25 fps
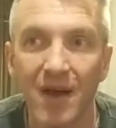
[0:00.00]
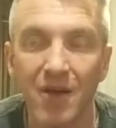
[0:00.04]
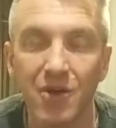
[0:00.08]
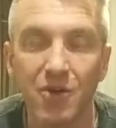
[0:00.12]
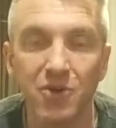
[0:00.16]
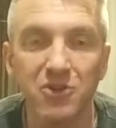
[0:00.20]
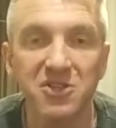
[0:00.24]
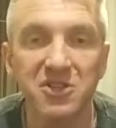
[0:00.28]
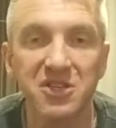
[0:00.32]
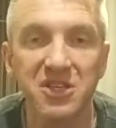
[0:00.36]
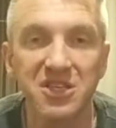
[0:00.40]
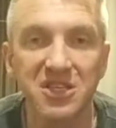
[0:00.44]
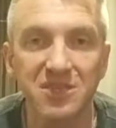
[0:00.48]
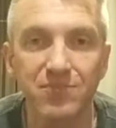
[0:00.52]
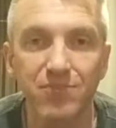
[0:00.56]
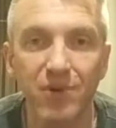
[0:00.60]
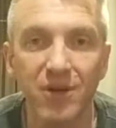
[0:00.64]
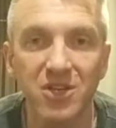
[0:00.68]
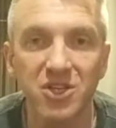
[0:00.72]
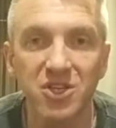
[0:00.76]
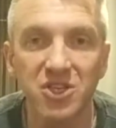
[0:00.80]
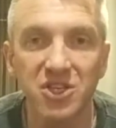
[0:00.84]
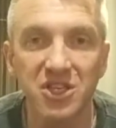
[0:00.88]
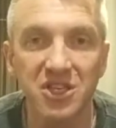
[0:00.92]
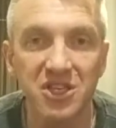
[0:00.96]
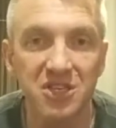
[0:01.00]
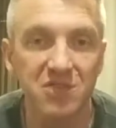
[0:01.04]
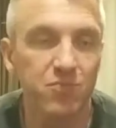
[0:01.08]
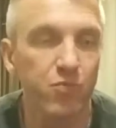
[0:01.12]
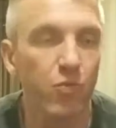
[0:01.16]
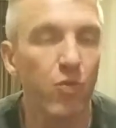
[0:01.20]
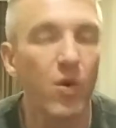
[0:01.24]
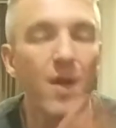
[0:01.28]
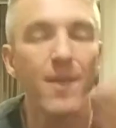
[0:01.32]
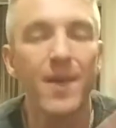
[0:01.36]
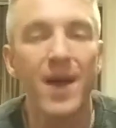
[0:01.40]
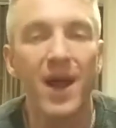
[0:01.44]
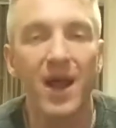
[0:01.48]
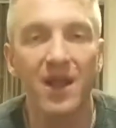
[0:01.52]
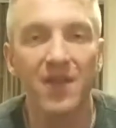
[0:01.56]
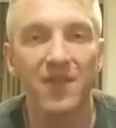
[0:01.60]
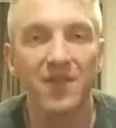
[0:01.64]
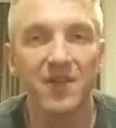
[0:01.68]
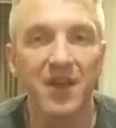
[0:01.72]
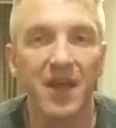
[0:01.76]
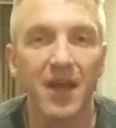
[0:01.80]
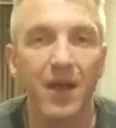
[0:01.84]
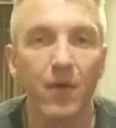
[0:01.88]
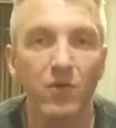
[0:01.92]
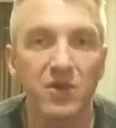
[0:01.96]
using spreadsheets way back in
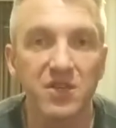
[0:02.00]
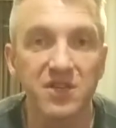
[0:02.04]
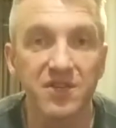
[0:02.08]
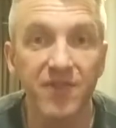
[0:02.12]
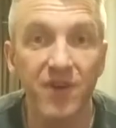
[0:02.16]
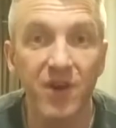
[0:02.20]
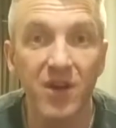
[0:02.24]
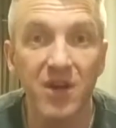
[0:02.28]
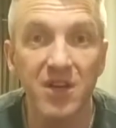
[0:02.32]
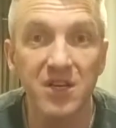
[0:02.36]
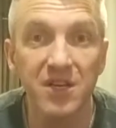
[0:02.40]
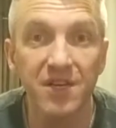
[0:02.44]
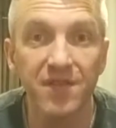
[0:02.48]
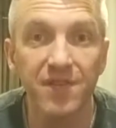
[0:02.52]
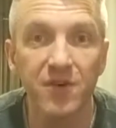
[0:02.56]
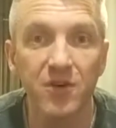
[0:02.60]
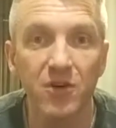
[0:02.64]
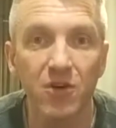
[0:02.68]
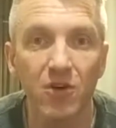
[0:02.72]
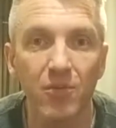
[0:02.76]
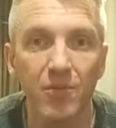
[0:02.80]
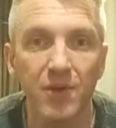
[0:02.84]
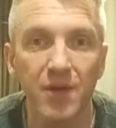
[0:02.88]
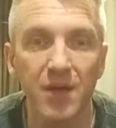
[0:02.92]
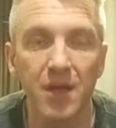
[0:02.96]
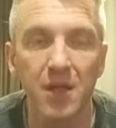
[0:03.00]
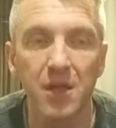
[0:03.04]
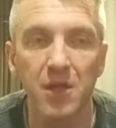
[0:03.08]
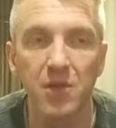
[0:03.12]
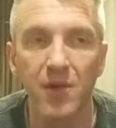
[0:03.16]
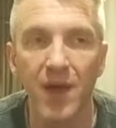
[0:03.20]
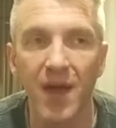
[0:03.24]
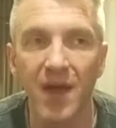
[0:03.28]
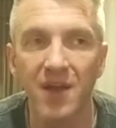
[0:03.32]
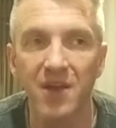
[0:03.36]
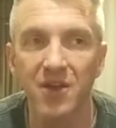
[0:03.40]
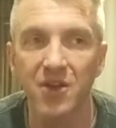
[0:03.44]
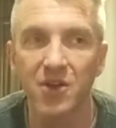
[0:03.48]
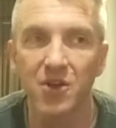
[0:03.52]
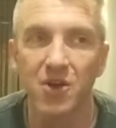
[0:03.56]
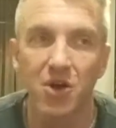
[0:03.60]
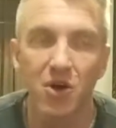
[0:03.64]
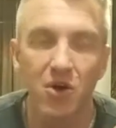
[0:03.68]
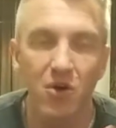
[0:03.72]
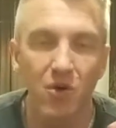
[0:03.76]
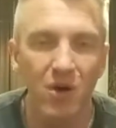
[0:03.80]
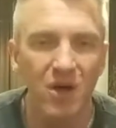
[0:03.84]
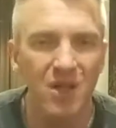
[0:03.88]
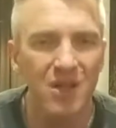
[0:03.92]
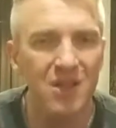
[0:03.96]
the day was very difficult because you had to
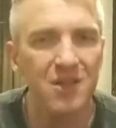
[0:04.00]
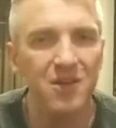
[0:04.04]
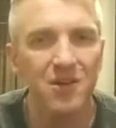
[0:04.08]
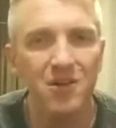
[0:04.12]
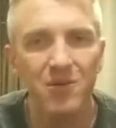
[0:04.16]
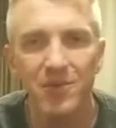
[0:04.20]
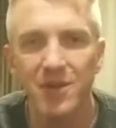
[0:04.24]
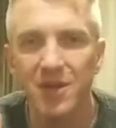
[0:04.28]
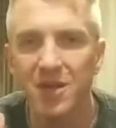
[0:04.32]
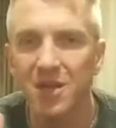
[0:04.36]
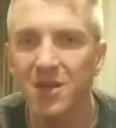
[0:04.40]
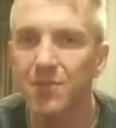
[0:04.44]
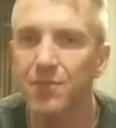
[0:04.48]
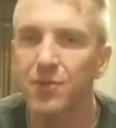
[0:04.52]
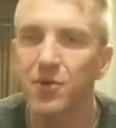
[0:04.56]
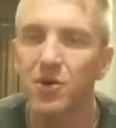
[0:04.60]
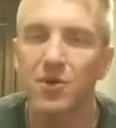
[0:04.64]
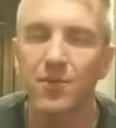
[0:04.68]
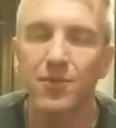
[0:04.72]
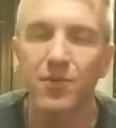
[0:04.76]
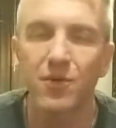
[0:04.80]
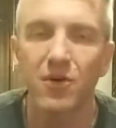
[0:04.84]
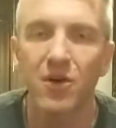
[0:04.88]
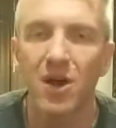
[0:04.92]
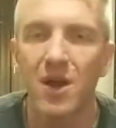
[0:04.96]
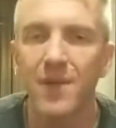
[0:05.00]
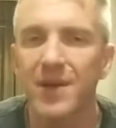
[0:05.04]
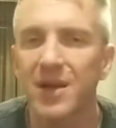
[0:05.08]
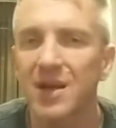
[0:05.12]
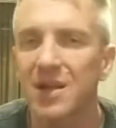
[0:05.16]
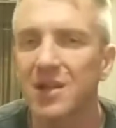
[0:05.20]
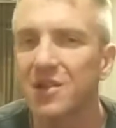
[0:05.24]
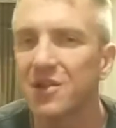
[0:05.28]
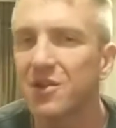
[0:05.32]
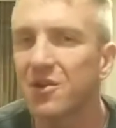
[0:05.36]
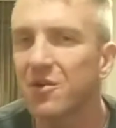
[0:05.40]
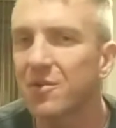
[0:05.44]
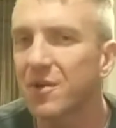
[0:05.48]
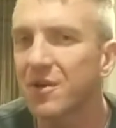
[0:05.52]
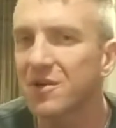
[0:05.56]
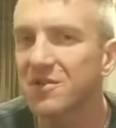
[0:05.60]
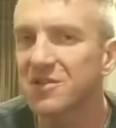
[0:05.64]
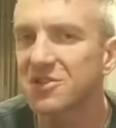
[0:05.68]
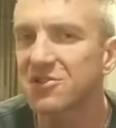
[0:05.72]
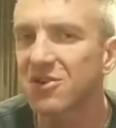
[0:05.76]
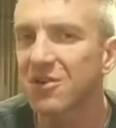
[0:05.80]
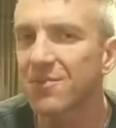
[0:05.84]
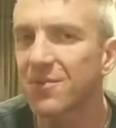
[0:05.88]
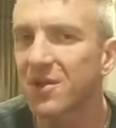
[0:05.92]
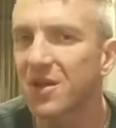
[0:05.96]
know a little bit of computer programming, a little bit of
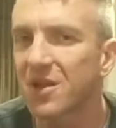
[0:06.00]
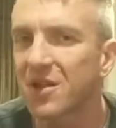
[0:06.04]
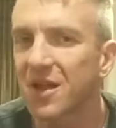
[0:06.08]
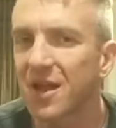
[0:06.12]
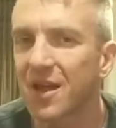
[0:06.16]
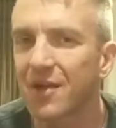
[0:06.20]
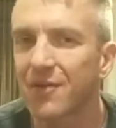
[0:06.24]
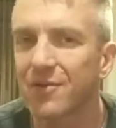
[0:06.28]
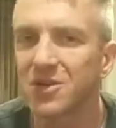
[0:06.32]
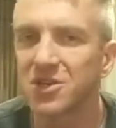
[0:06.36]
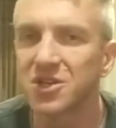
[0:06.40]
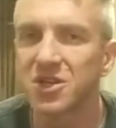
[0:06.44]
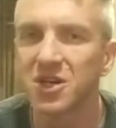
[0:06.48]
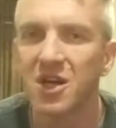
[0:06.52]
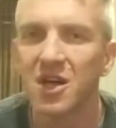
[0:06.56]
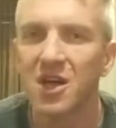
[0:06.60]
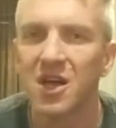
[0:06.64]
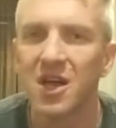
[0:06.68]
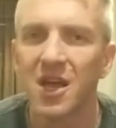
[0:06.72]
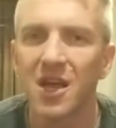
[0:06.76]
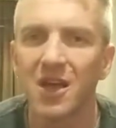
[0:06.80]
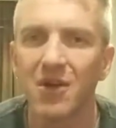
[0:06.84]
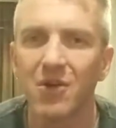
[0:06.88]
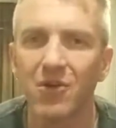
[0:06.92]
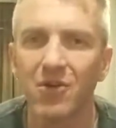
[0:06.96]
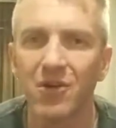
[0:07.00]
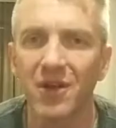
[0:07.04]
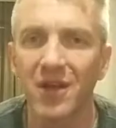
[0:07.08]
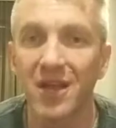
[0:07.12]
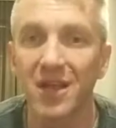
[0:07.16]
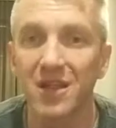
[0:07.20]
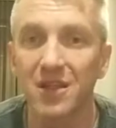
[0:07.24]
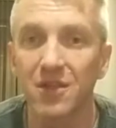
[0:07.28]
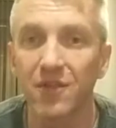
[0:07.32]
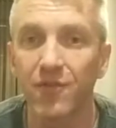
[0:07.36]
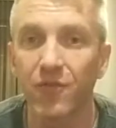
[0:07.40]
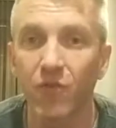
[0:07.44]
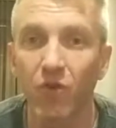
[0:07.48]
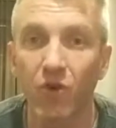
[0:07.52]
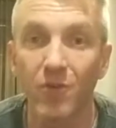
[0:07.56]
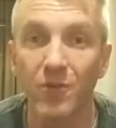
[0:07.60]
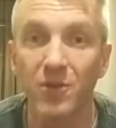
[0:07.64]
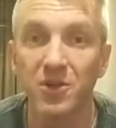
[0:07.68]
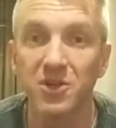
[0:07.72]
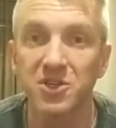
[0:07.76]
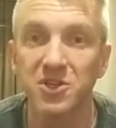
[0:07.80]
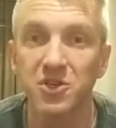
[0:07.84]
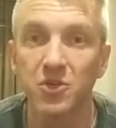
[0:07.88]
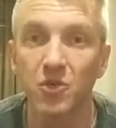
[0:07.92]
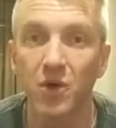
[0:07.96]
scripting language in order to get the
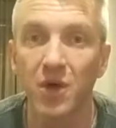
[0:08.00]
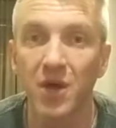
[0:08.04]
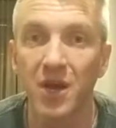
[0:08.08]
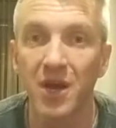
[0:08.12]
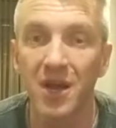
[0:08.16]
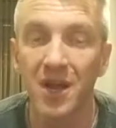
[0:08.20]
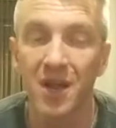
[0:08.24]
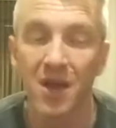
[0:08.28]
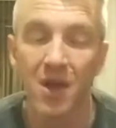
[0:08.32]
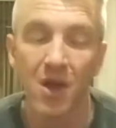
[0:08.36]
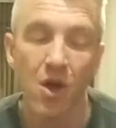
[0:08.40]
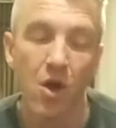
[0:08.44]
formulas you wanted.